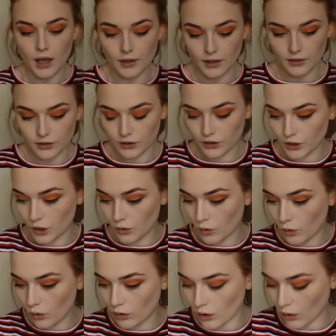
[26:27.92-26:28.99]
and that's going to go
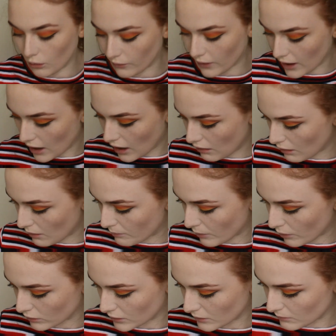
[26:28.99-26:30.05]
all over our
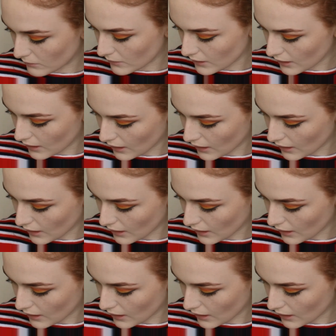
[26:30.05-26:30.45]
bottom.